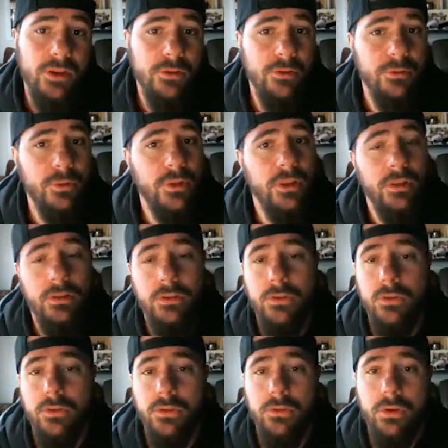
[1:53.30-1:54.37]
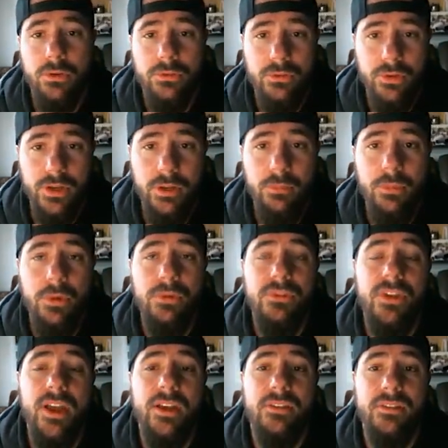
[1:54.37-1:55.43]
you'll, you know, you always gonna get Bo
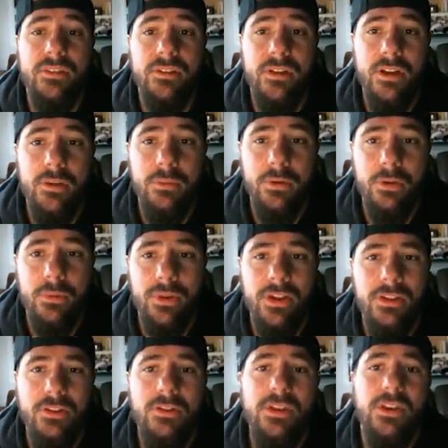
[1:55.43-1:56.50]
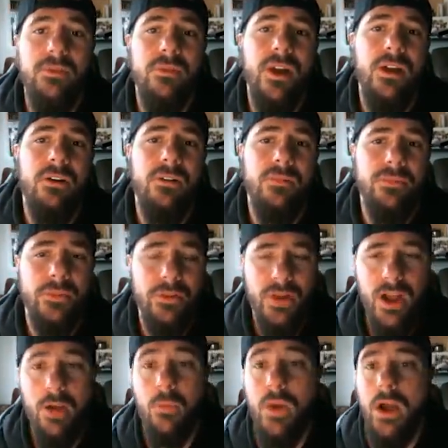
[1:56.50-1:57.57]
Jackson. And here we go. We hit a little in route or
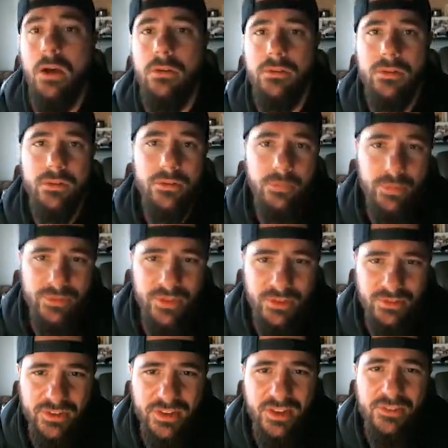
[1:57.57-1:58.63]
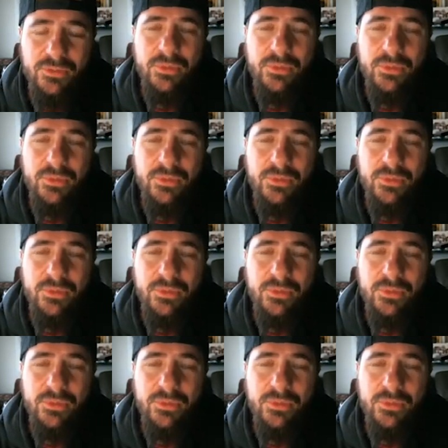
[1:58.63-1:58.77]
out route possession catch, and